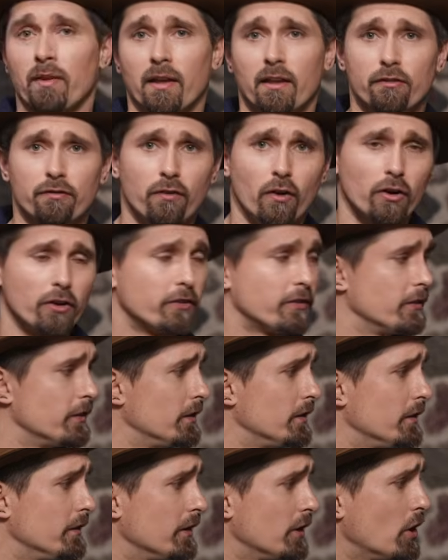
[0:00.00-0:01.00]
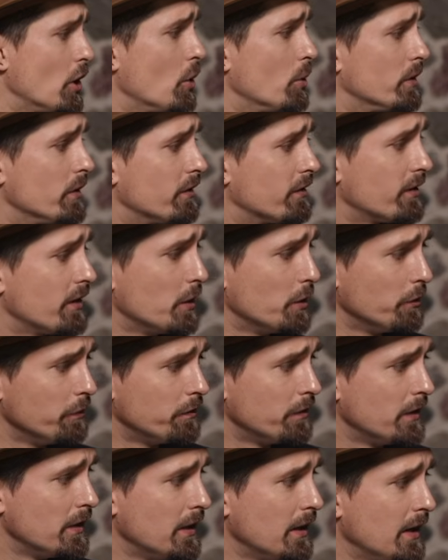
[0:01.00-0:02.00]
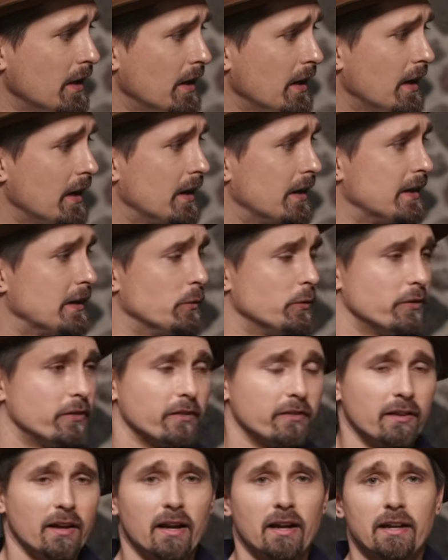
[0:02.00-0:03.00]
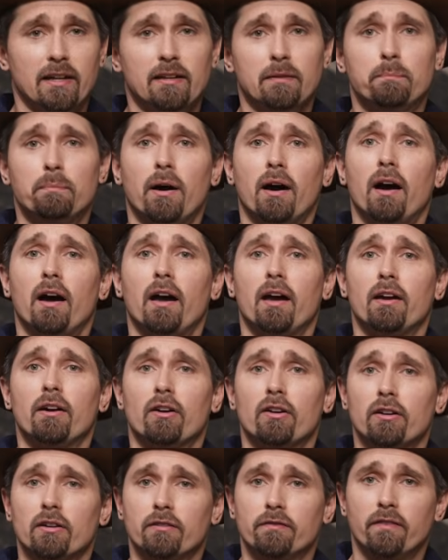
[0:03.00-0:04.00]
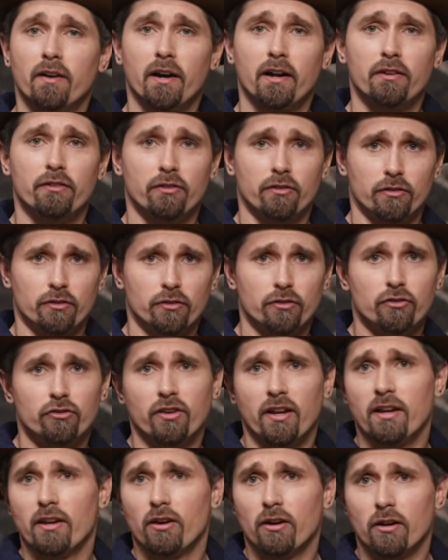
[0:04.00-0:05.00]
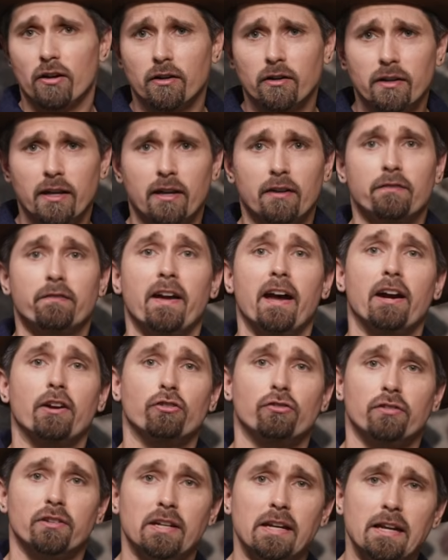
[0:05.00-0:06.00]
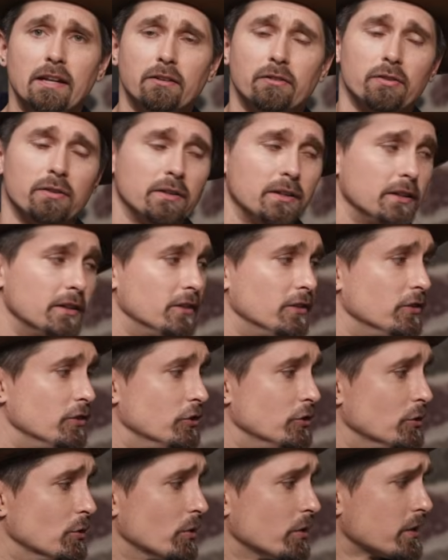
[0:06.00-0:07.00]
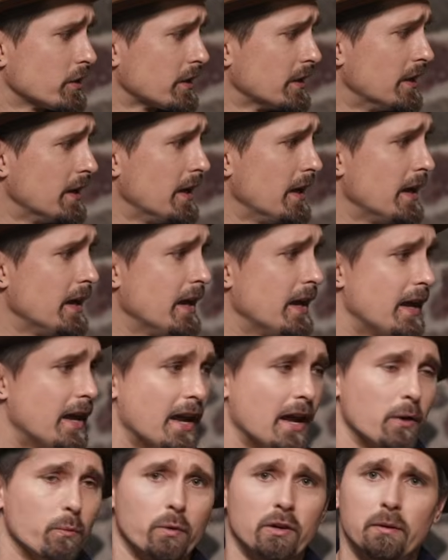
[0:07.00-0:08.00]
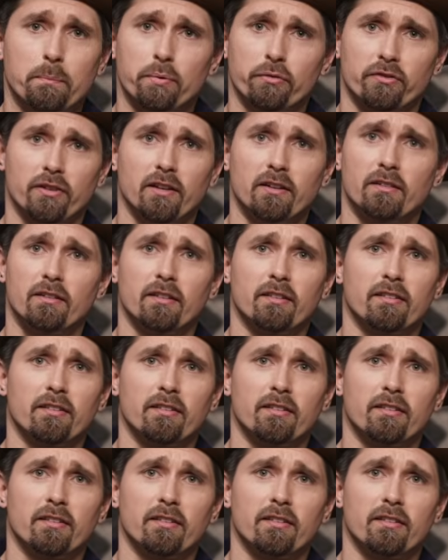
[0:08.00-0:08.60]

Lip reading: As far as the coat itself, it was designed by our advisor JR at Factory 8 in New York, and when he presented